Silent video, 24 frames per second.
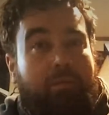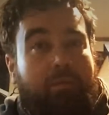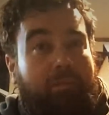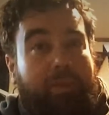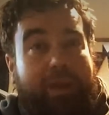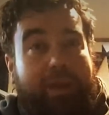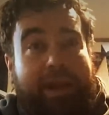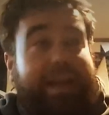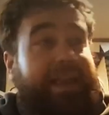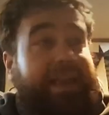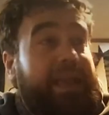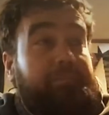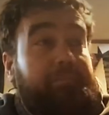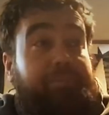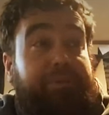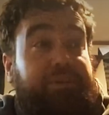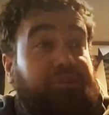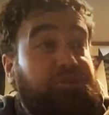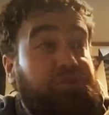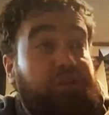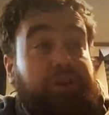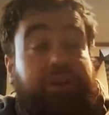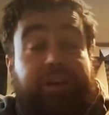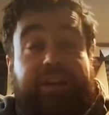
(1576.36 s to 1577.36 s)
But I can't
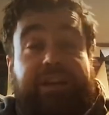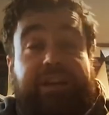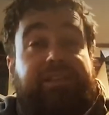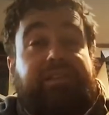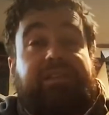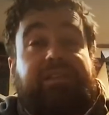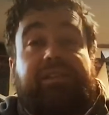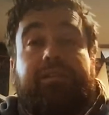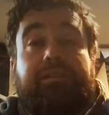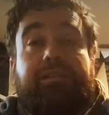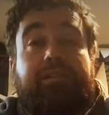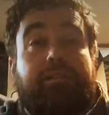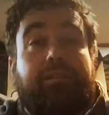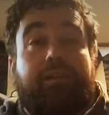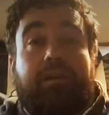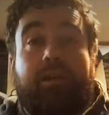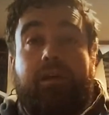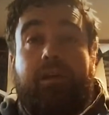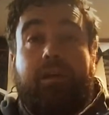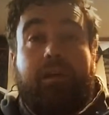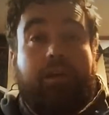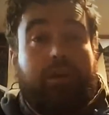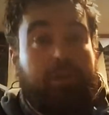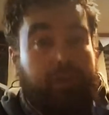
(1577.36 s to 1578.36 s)
be sure it isn't.
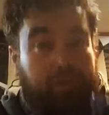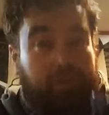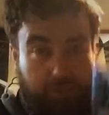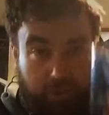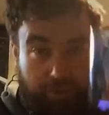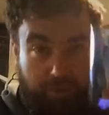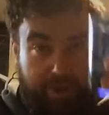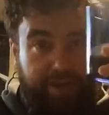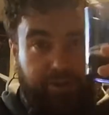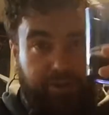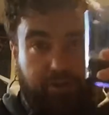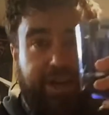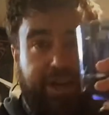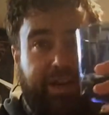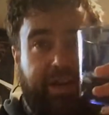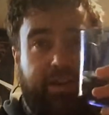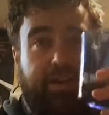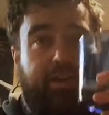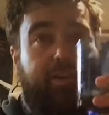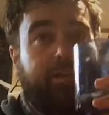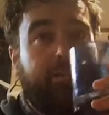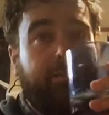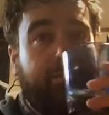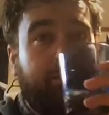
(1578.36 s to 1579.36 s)
So I
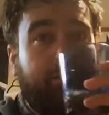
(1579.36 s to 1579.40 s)
drink.